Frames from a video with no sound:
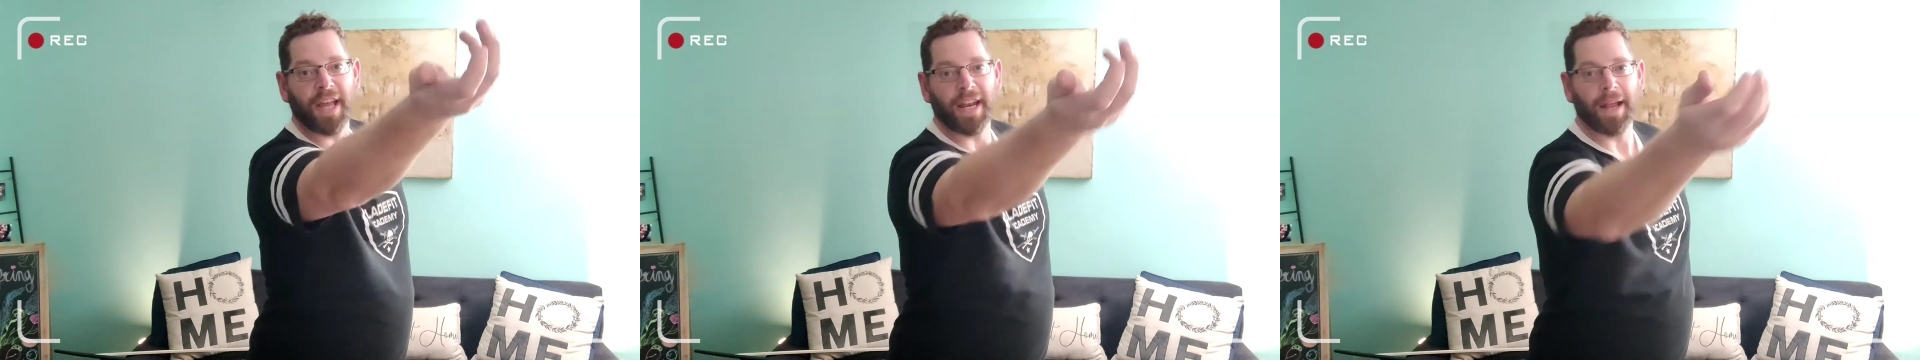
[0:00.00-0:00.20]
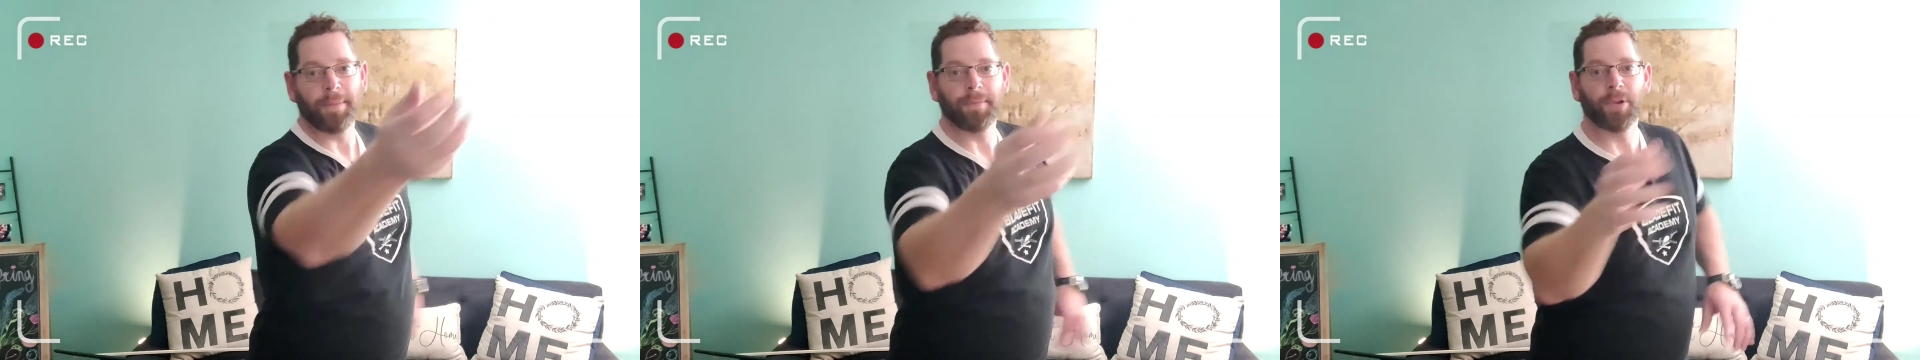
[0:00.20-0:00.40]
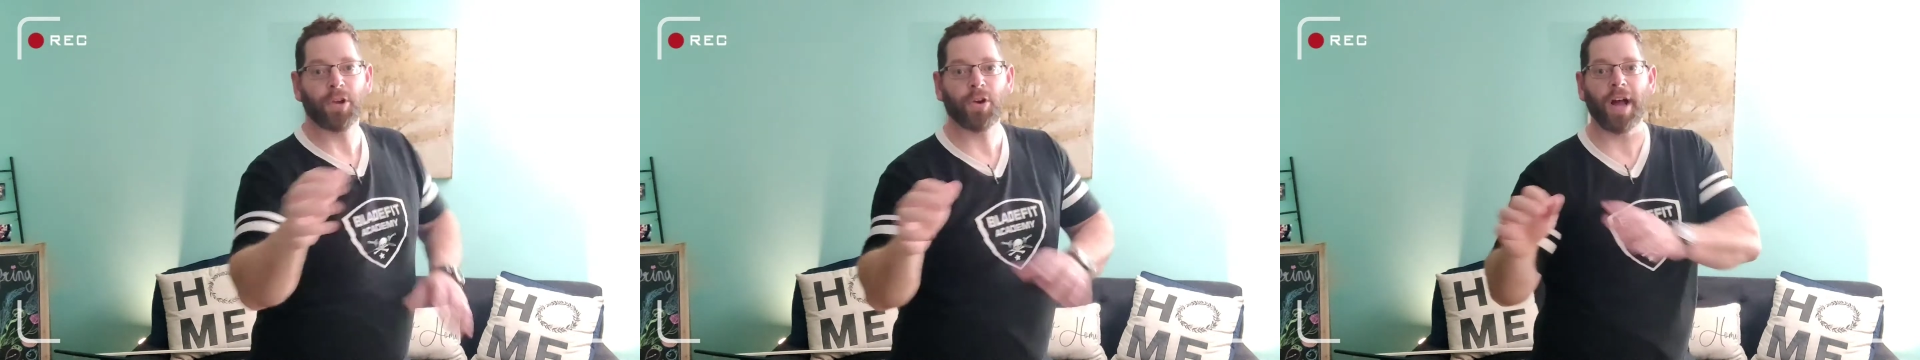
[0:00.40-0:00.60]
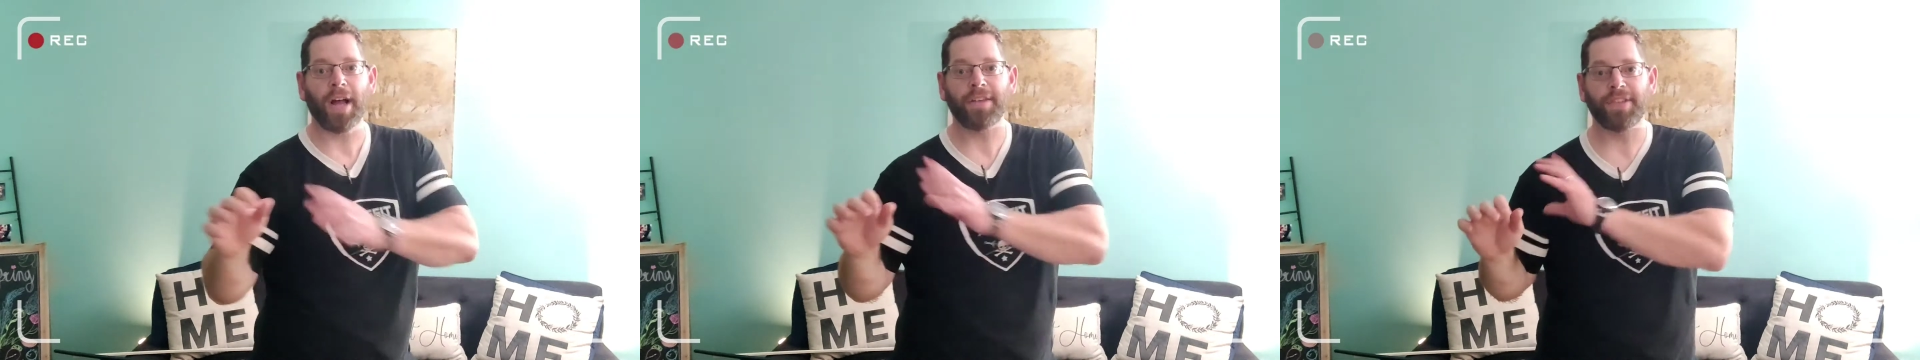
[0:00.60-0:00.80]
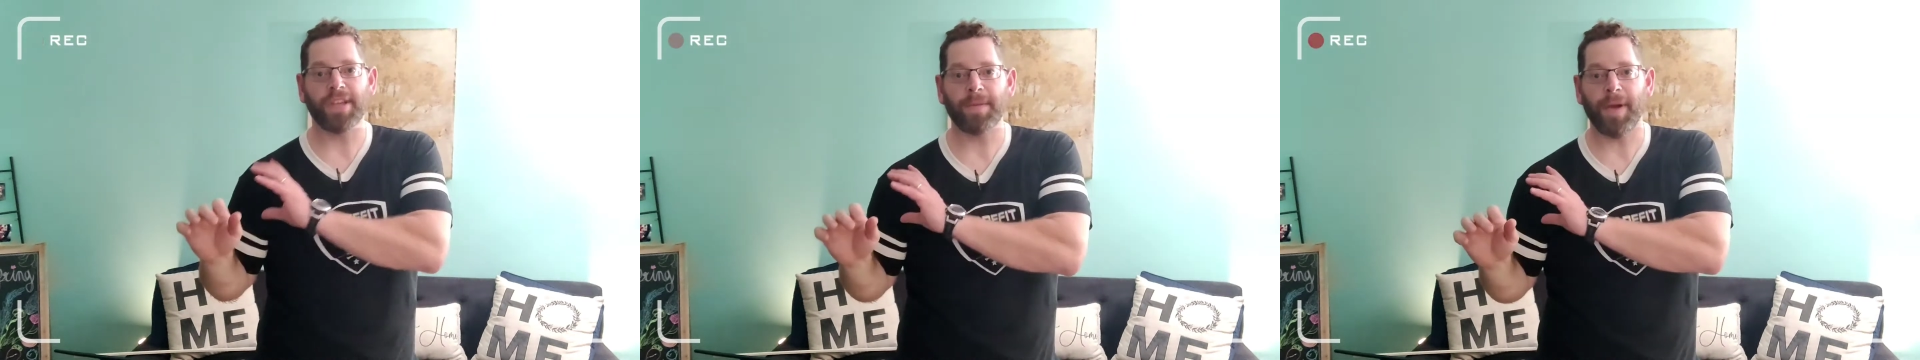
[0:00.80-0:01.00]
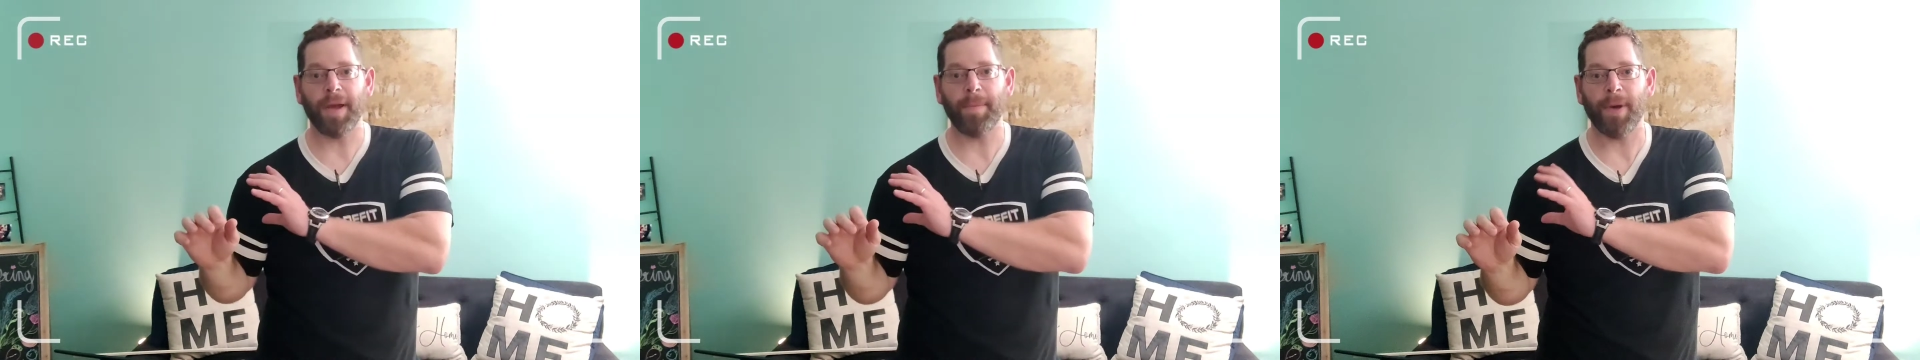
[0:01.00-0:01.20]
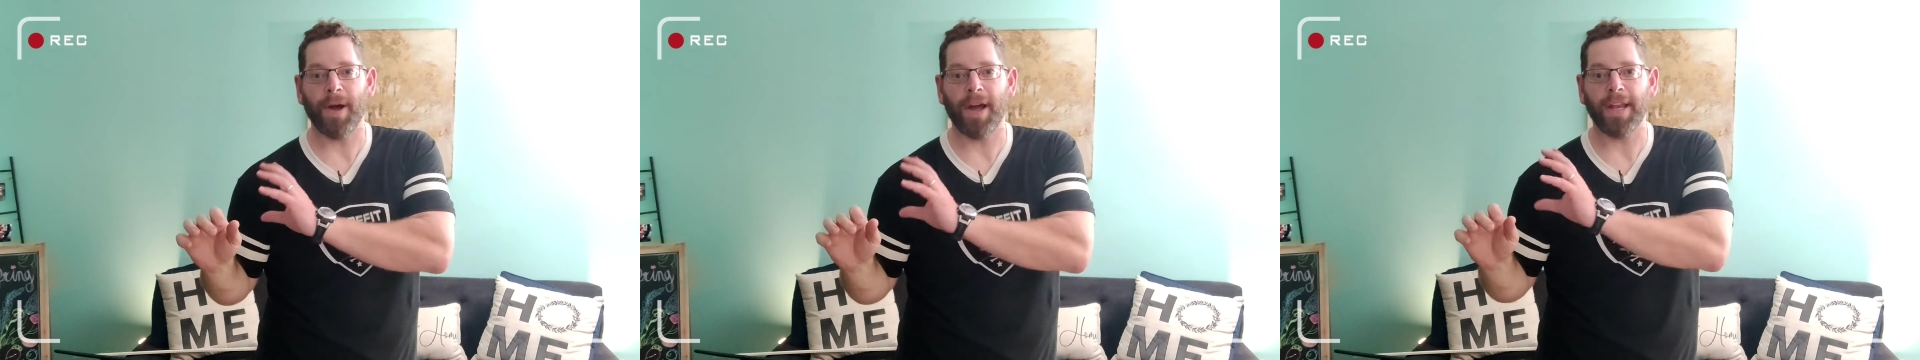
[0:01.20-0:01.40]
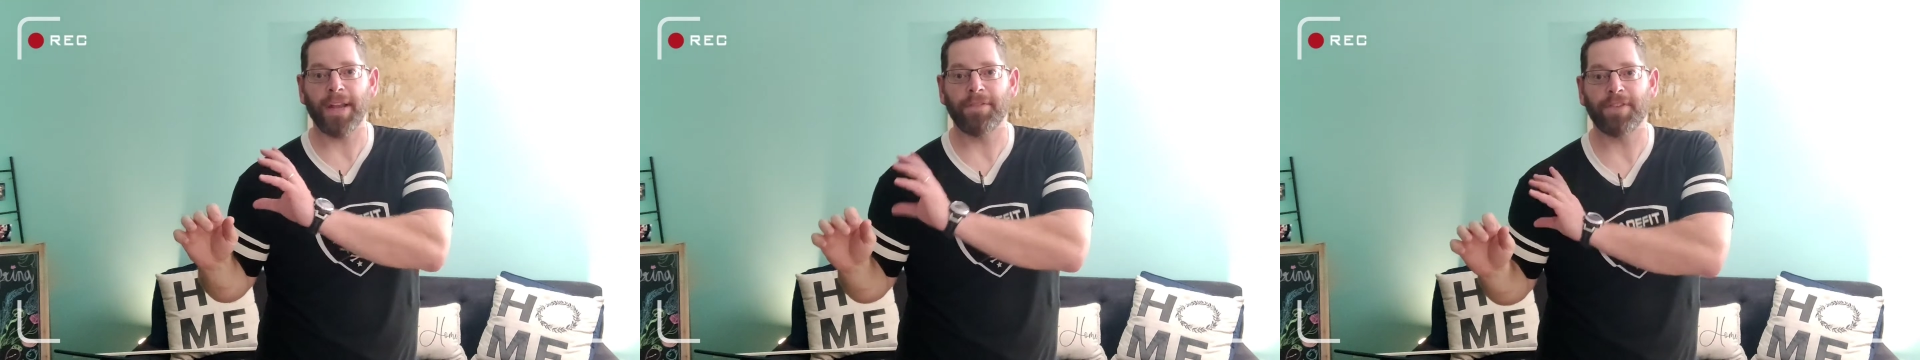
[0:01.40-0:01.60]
and I'm crossing my body